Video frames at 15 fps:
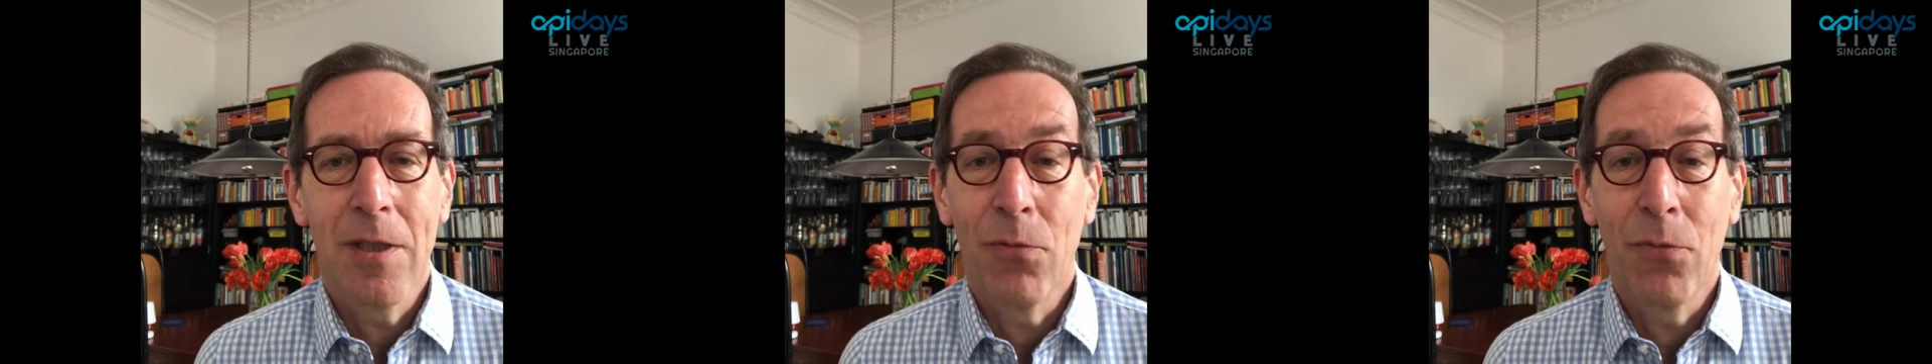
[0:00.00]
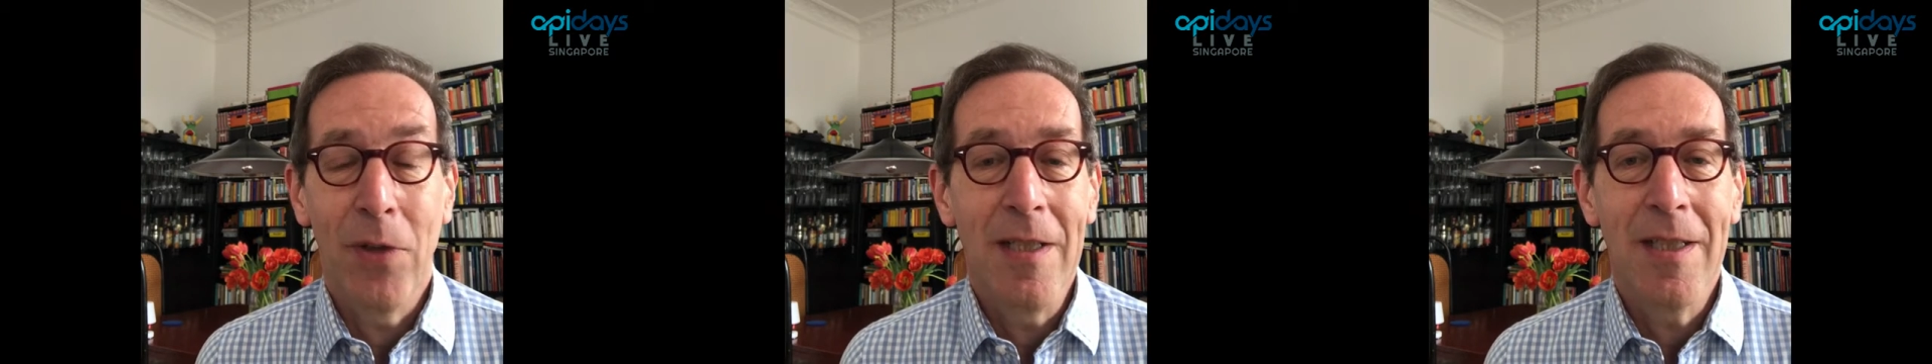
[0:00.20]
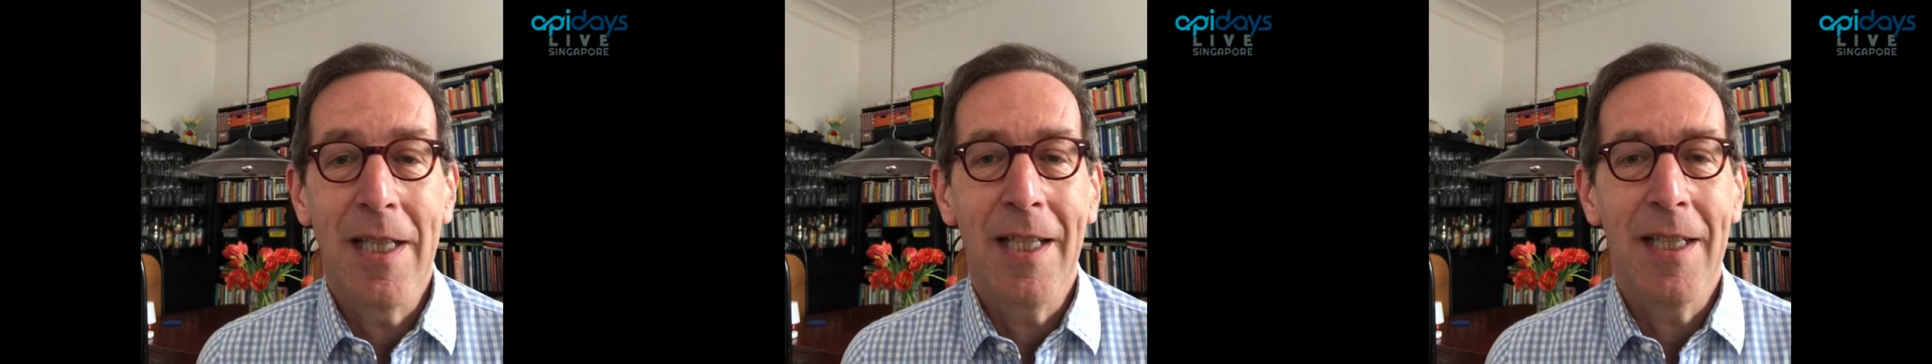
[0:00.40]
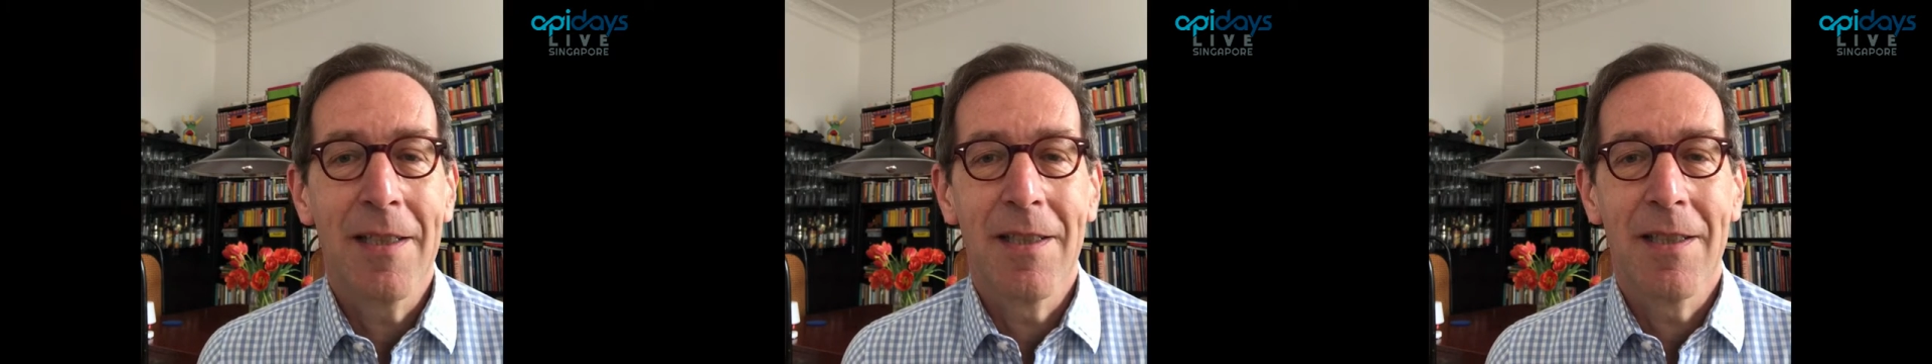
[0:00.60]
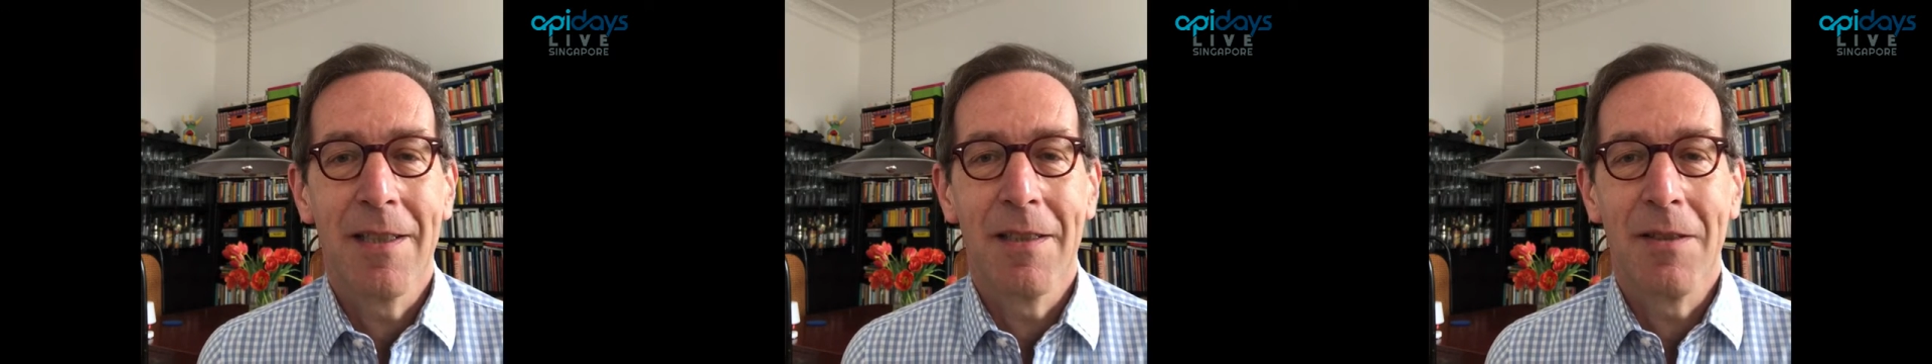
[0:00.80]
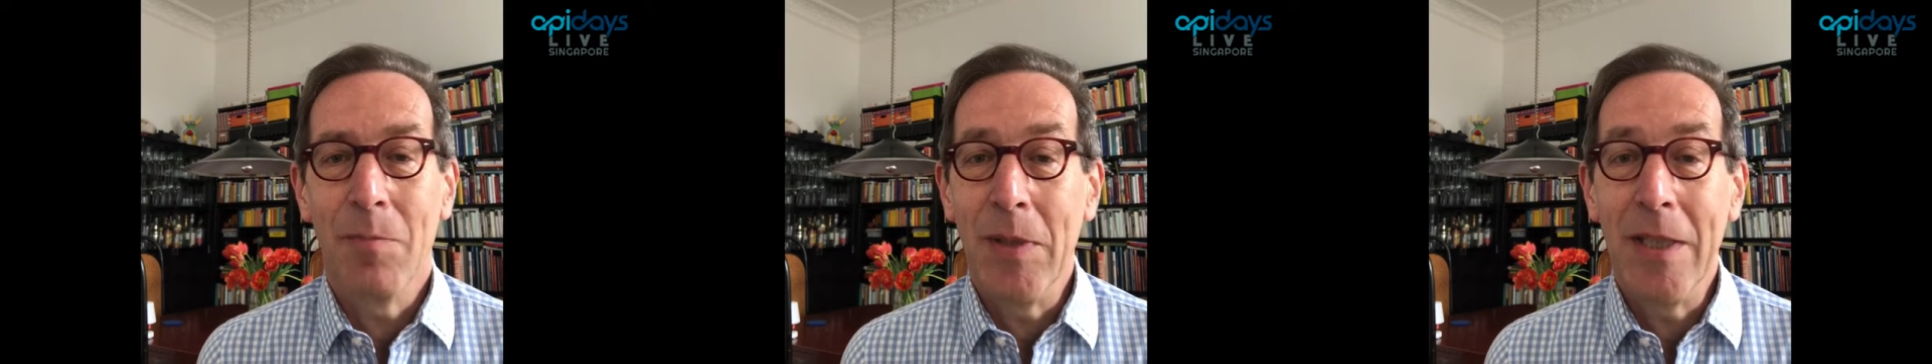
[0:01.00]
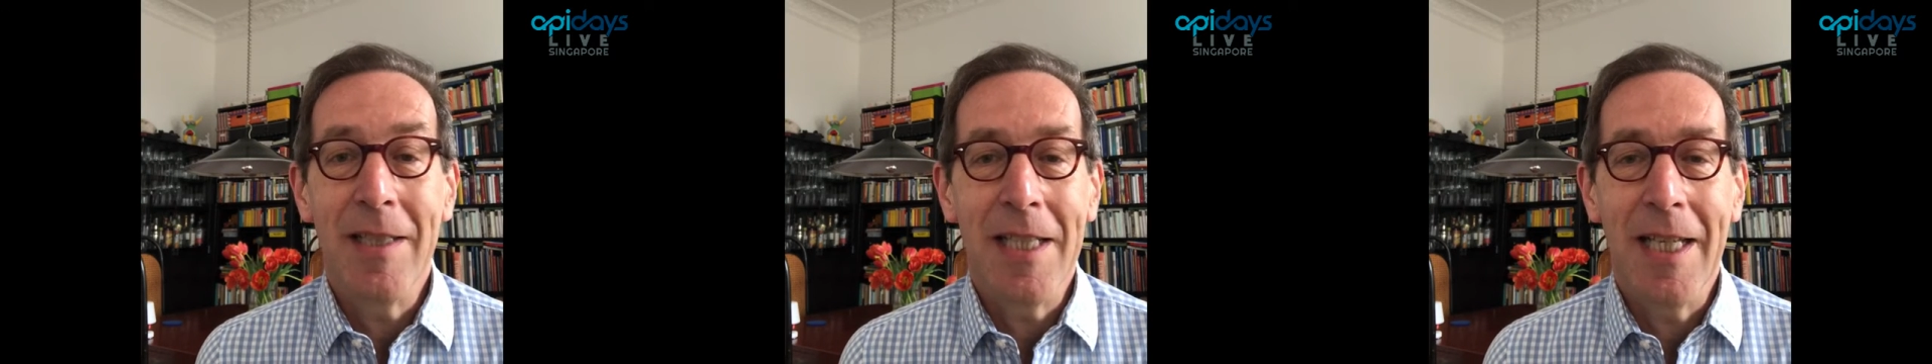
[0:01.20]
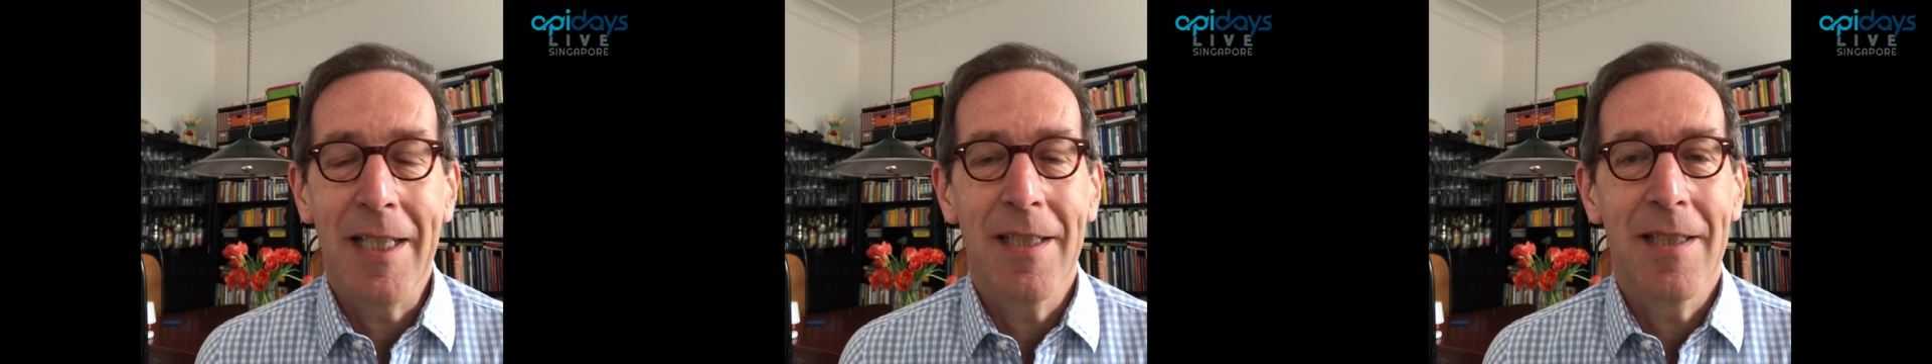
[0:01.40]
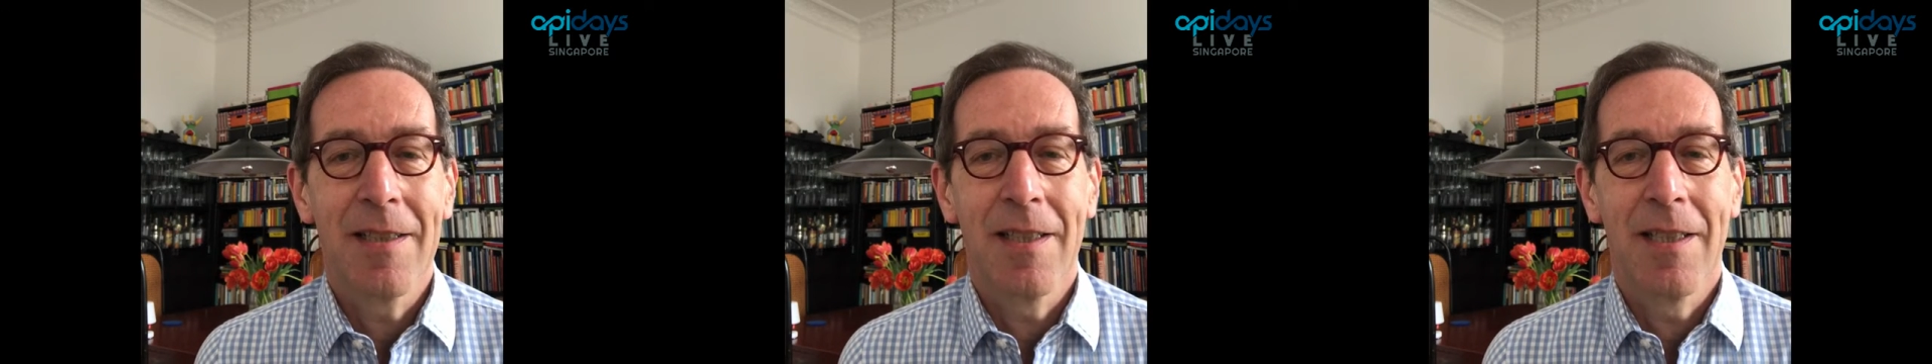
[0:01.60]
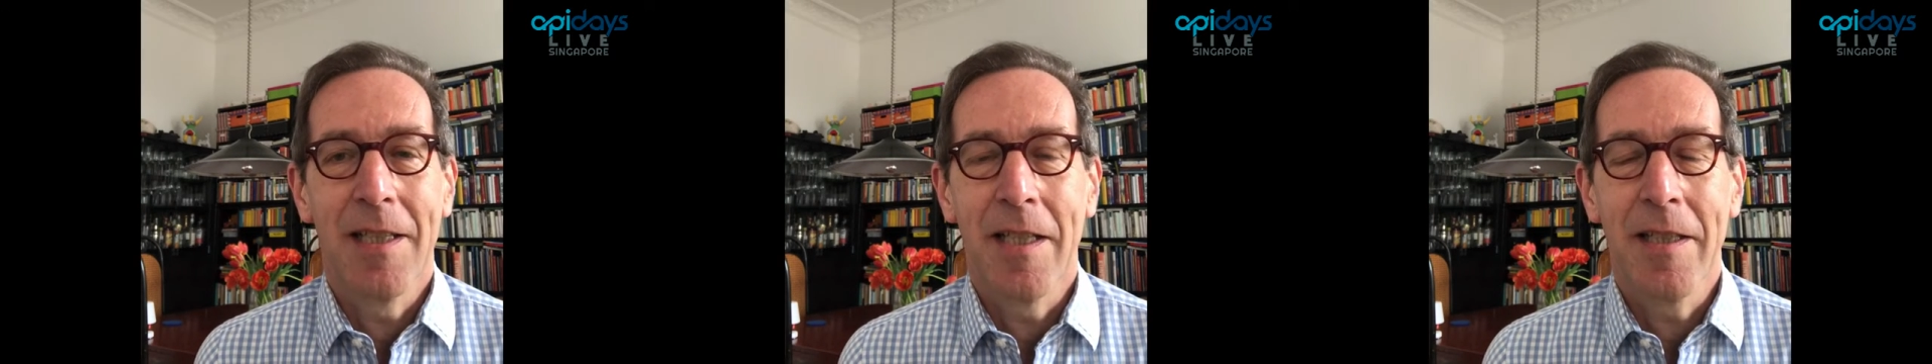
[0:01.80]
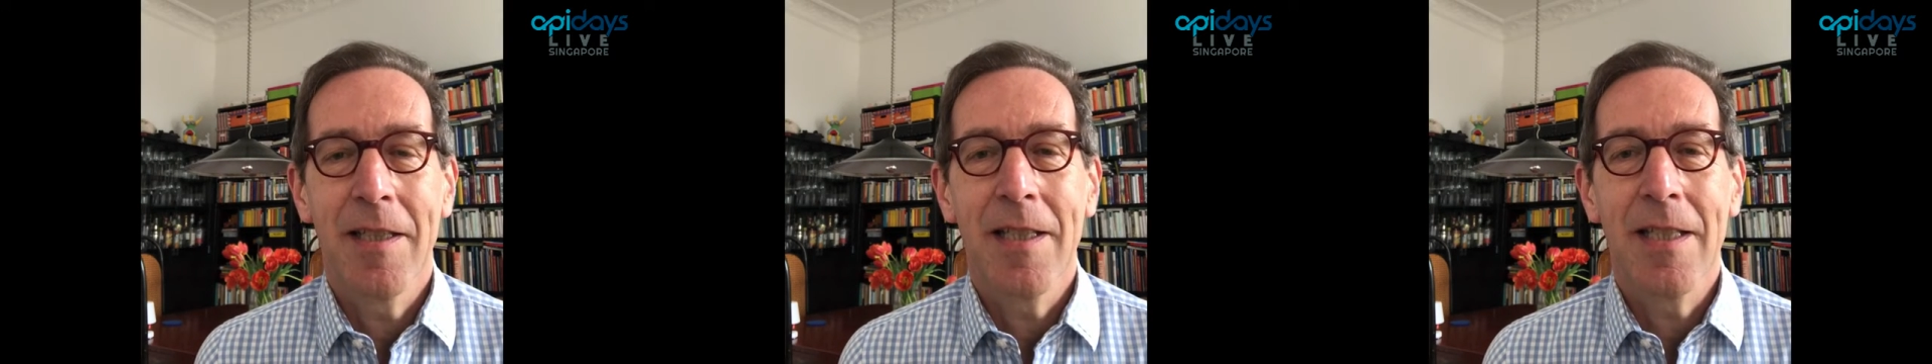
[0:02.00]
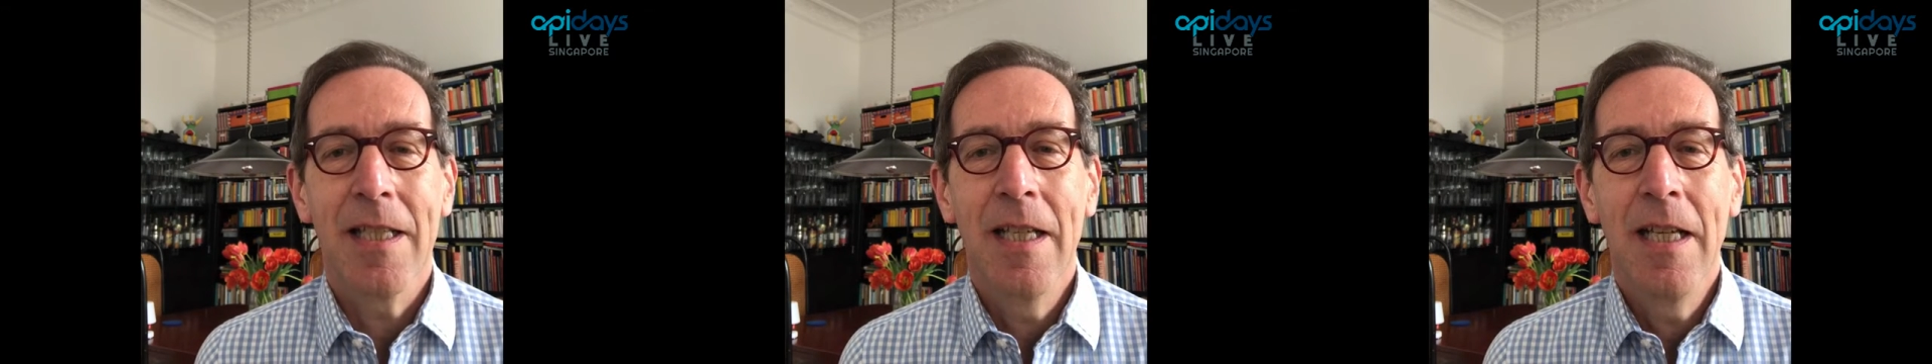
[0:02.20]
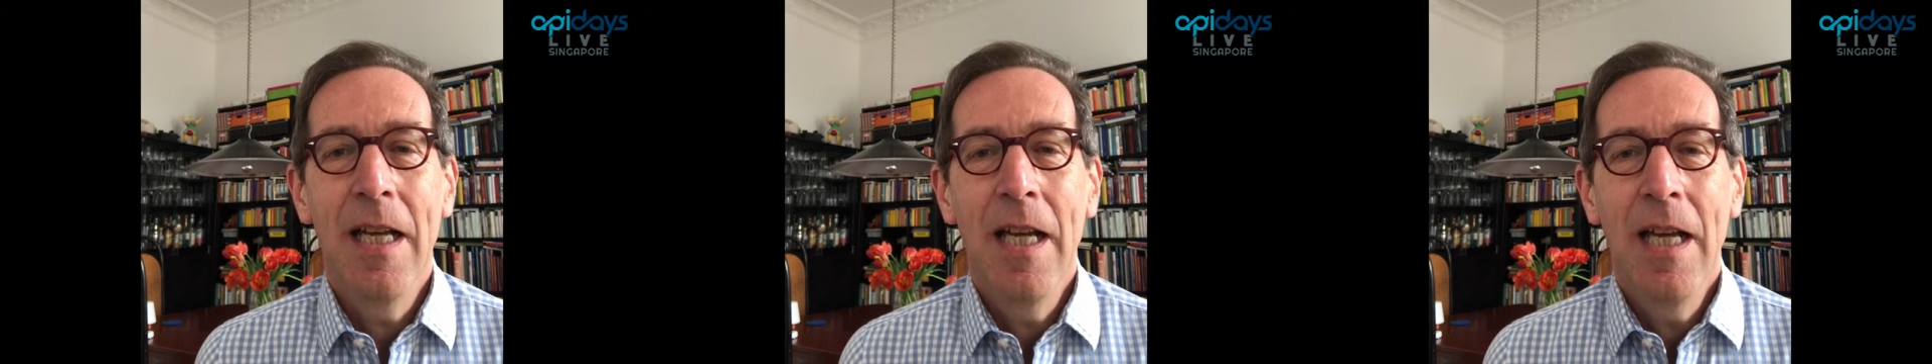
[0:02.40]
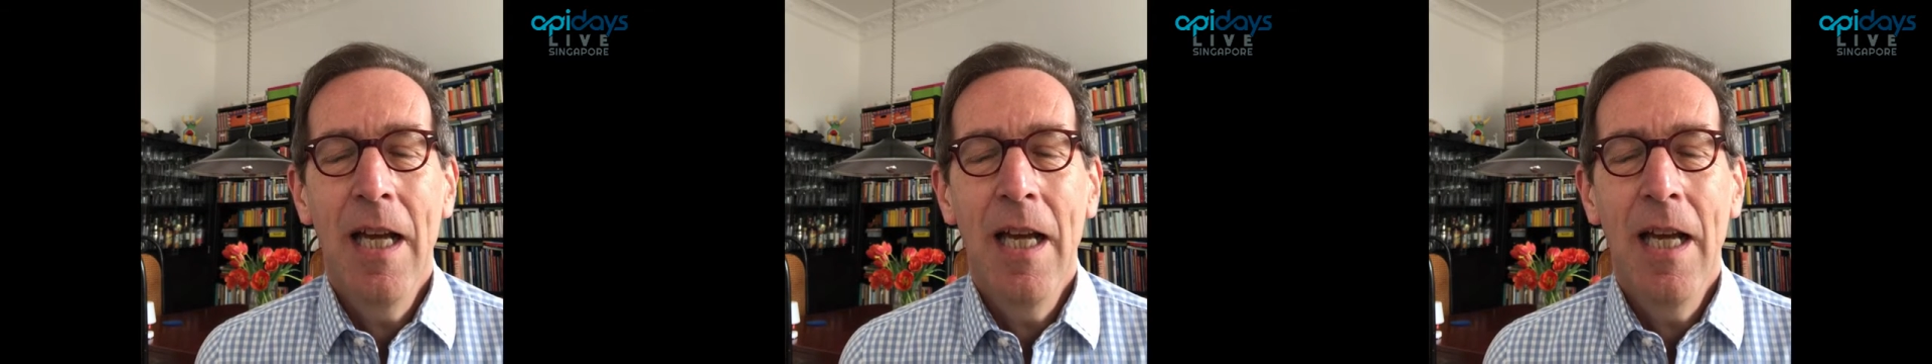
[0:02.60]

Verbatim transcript: to fintechs and the big techs and others.